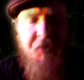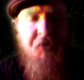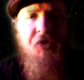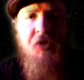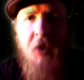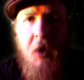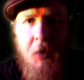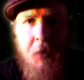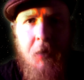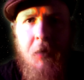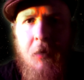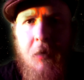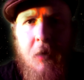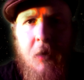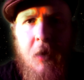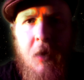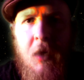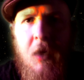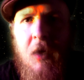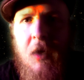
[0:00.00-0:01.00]
shuttle,
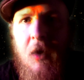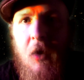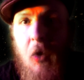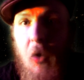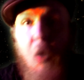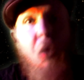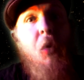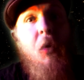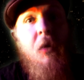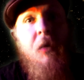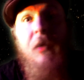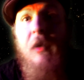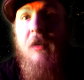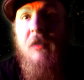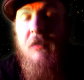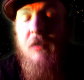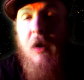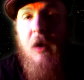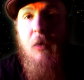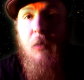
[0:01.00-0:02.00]
or they
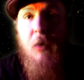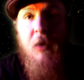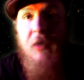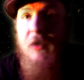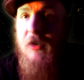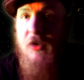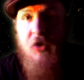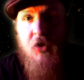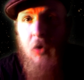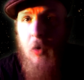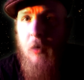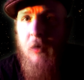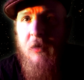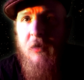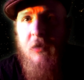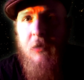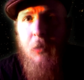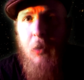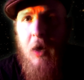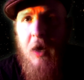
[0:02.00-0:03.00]
start with a short
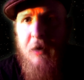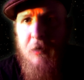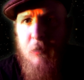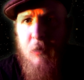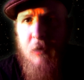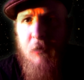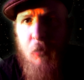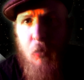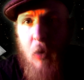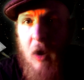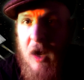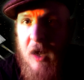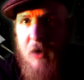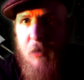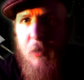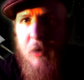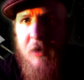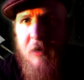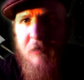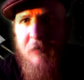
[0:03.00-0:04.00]
squadron of
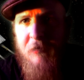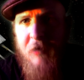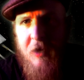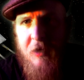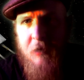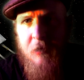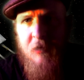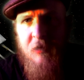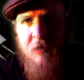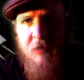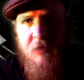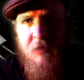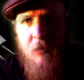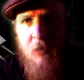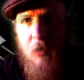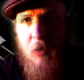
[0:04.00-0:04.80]
Y-wing fighters,